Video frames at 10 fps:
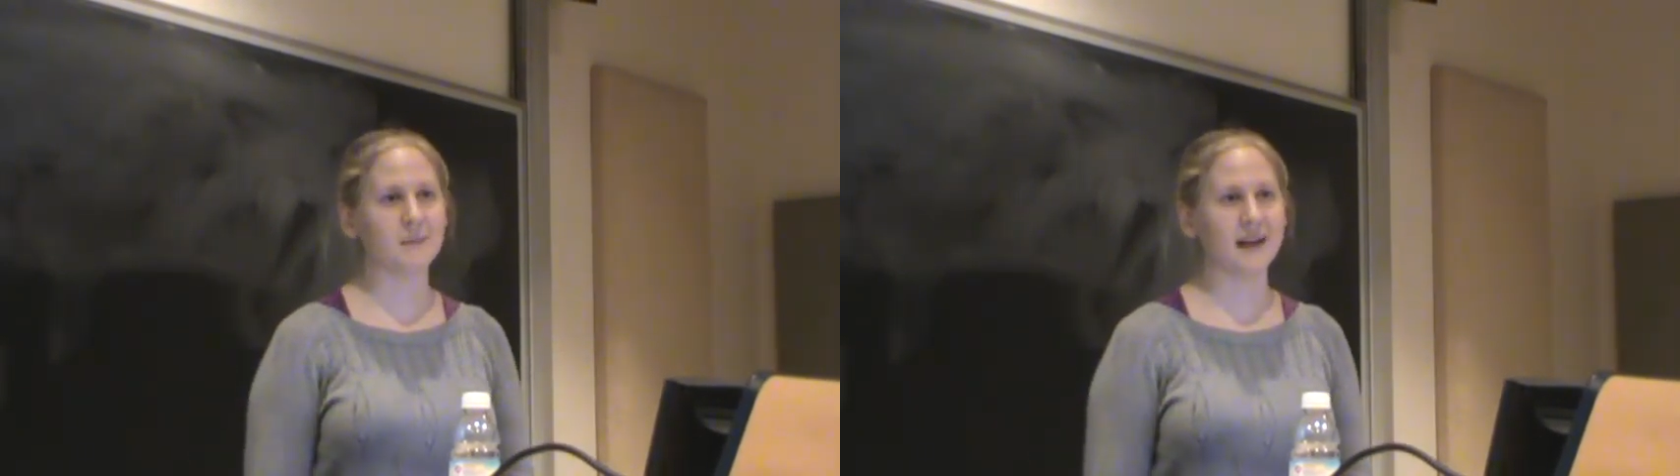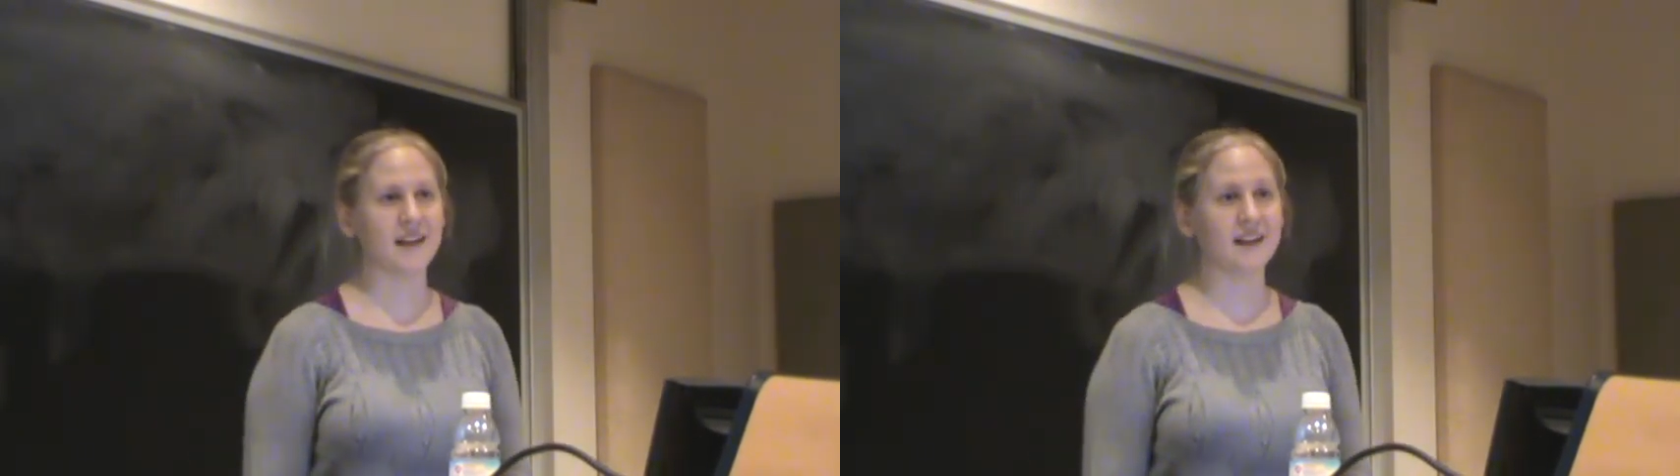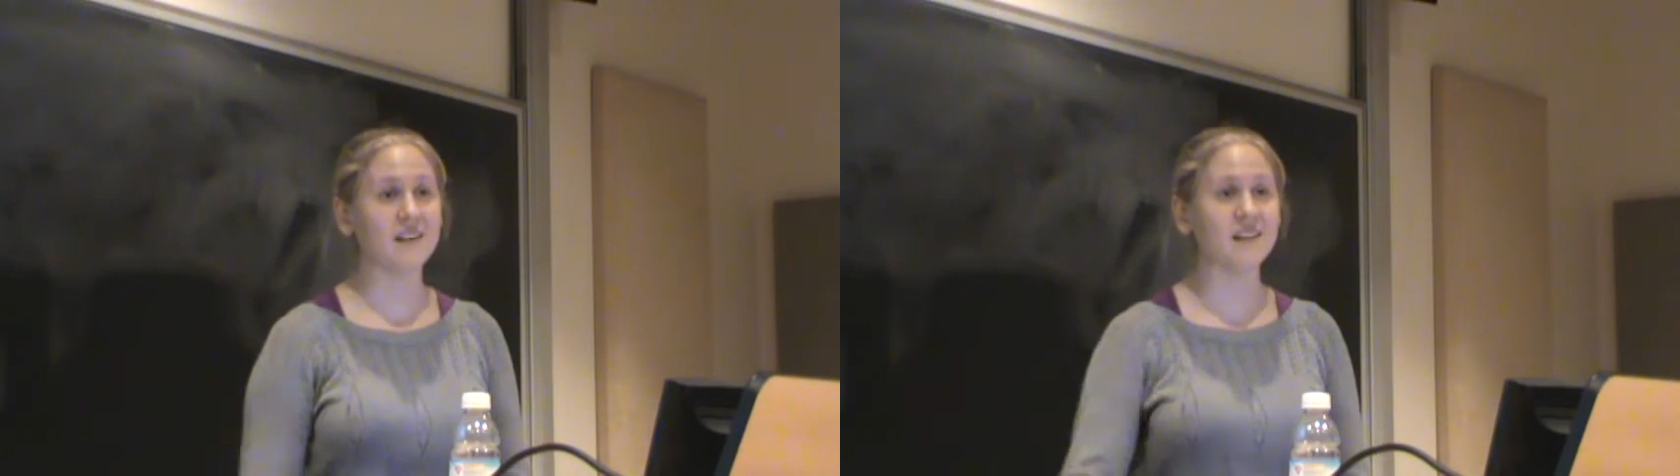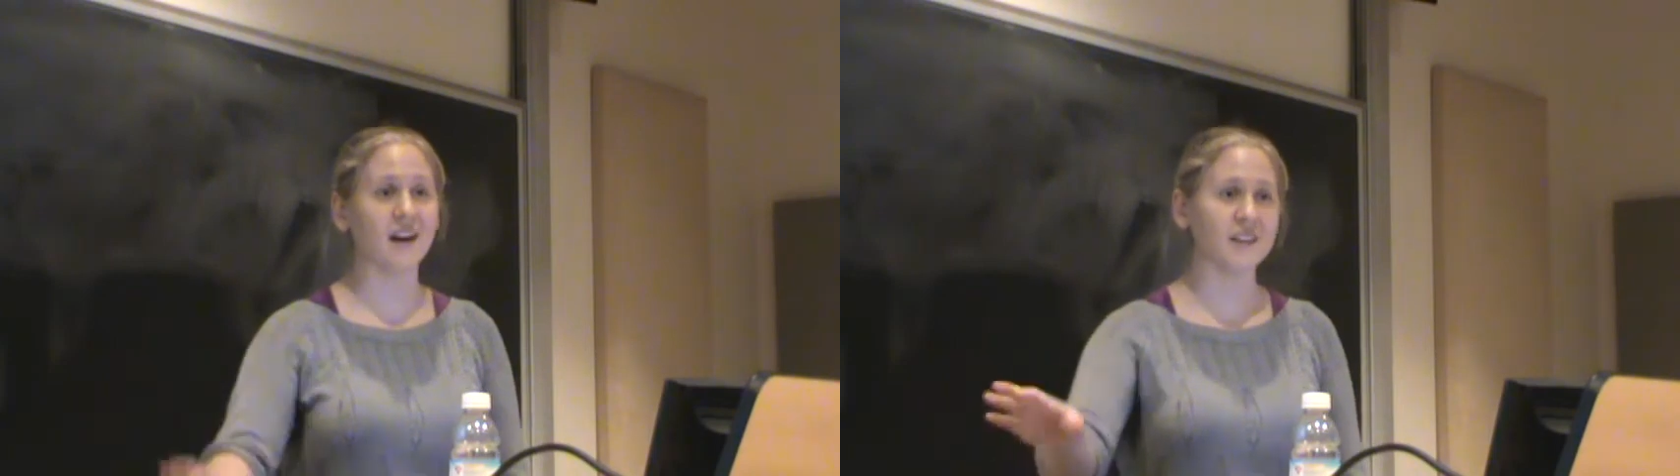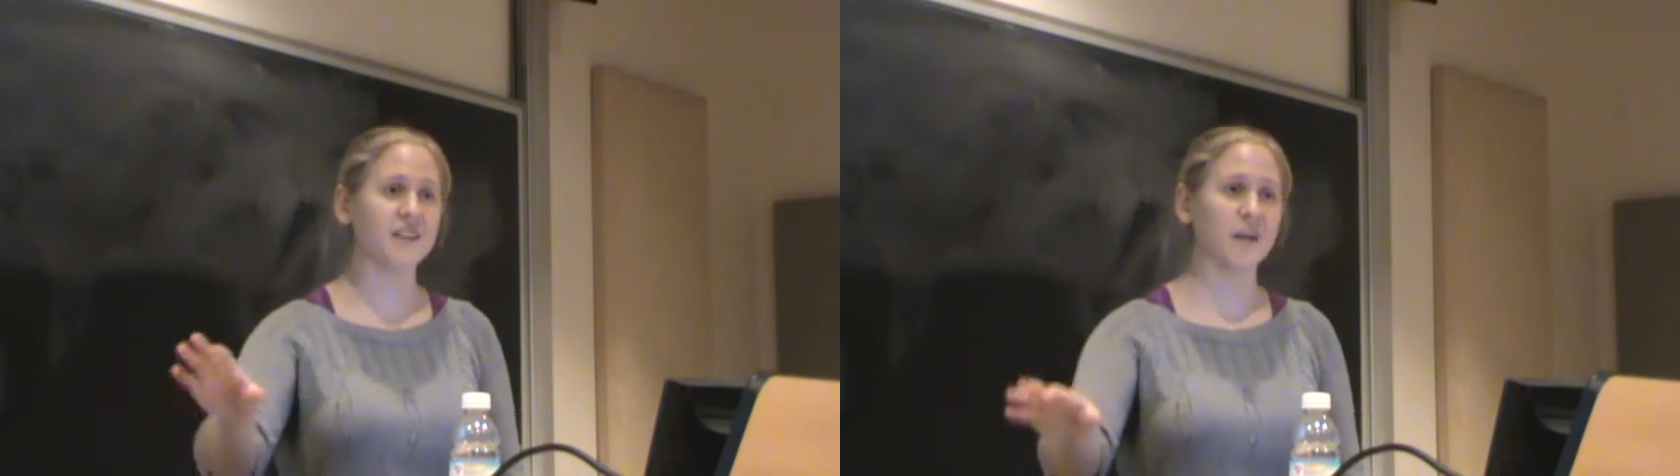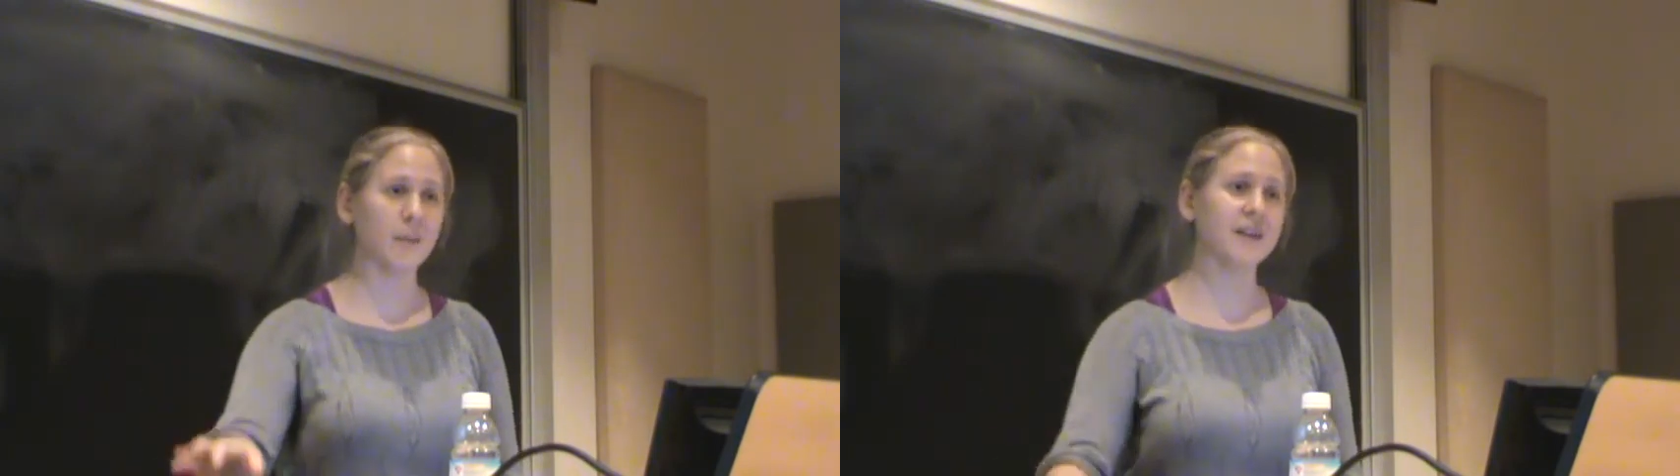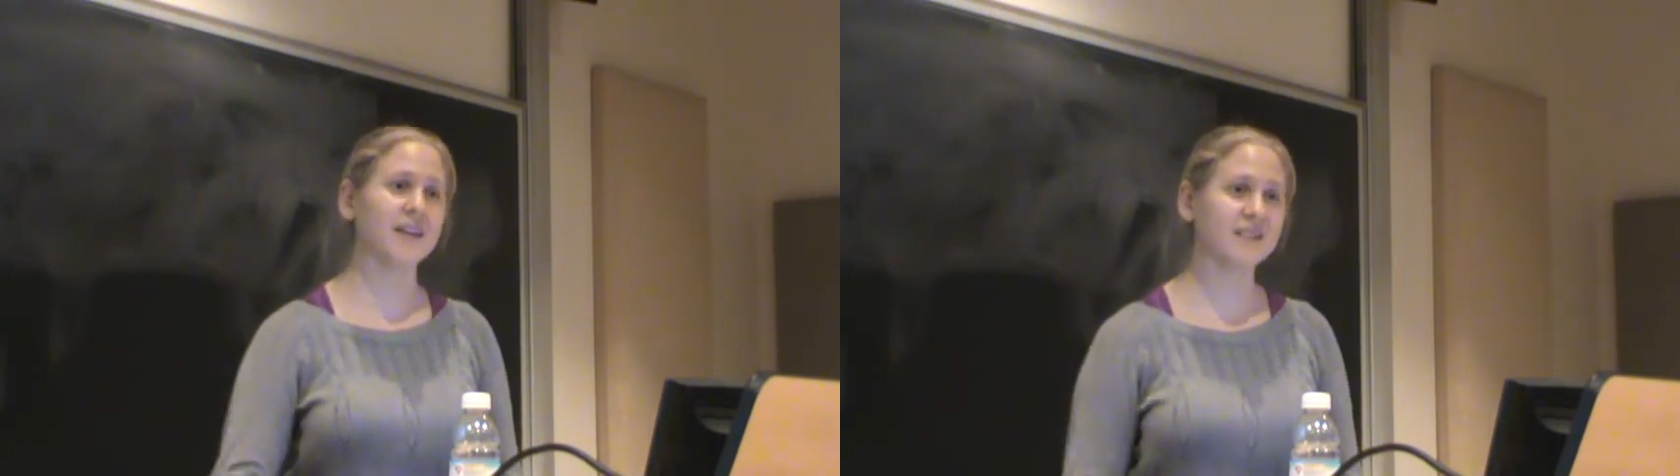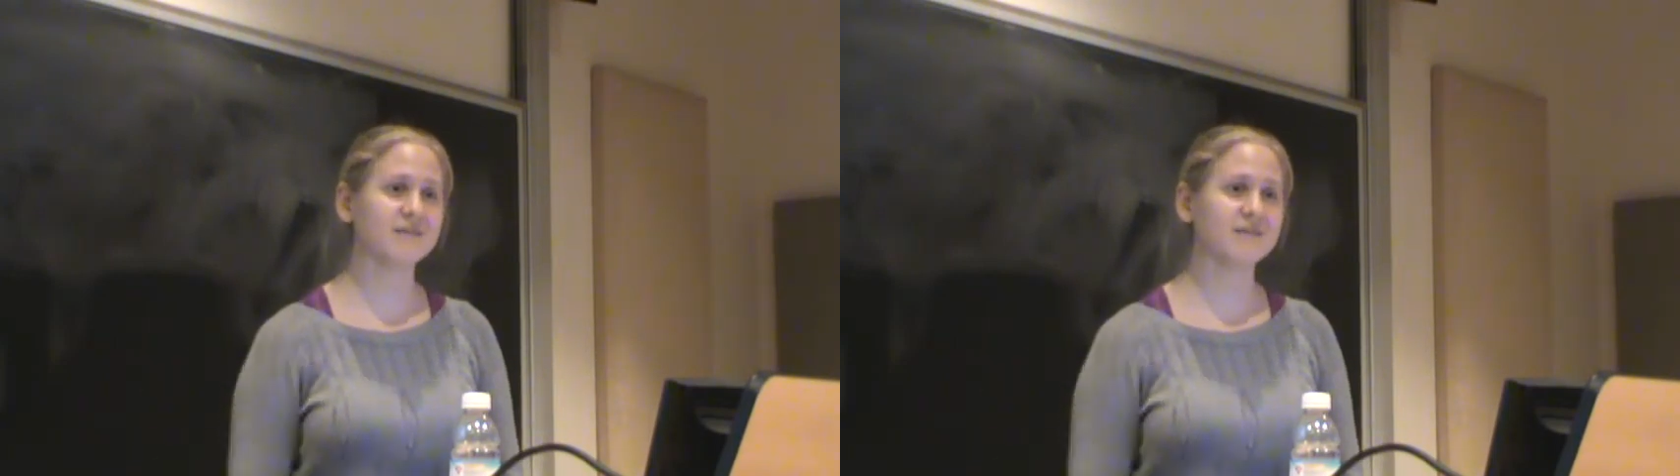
by a large number